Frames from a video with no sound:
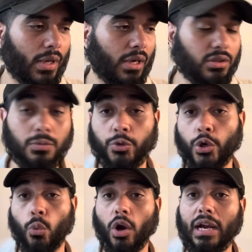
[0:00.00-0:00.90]
else?
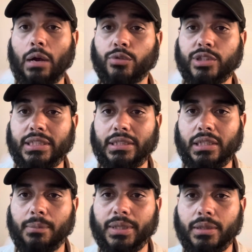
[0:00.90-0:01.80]
Your workout routine
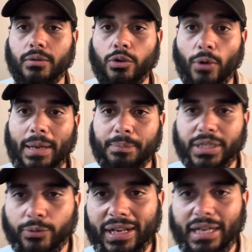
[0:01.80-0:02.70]
can be great. Be
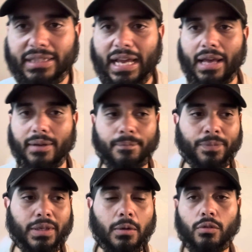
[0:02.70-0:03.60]
great at that.
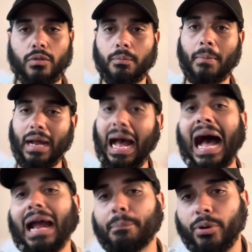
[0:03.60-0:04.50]

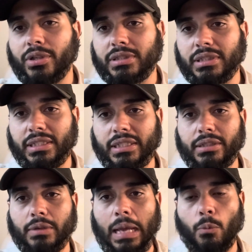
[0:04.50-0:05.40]
I
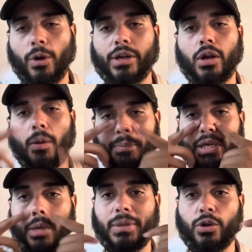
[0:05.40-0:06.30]
personally am working on
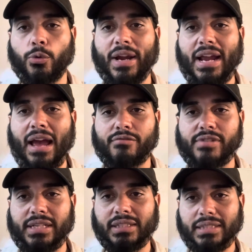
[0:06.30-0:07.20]
becoming great at
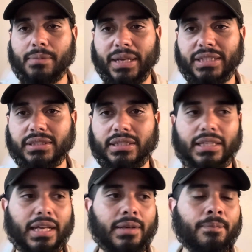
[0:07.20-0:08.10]
reading 10 pages a
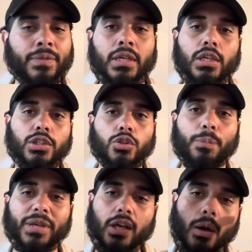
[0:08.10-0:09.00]
day. So
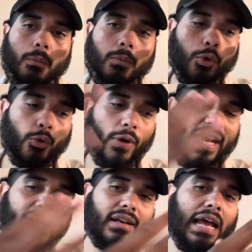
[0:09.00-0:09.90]
become
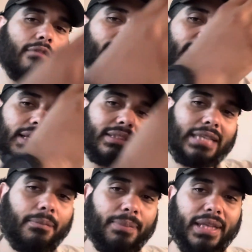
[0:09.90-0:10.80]
great at reading
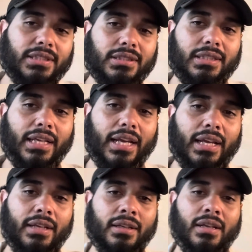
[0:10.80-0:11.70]
10 pages a
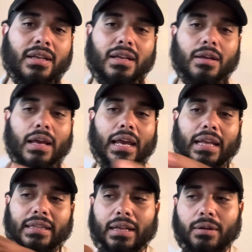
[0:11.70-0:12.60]
day,
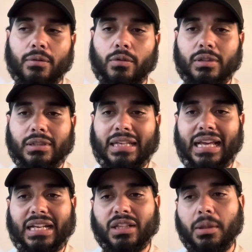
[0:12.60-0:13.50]
and then
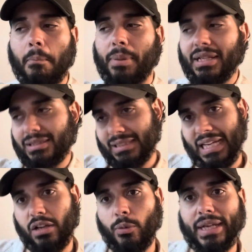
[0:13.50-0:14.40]
getting the best
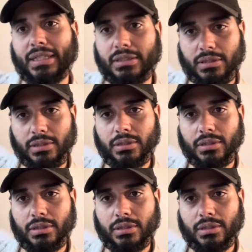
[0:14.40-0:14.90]
takeaways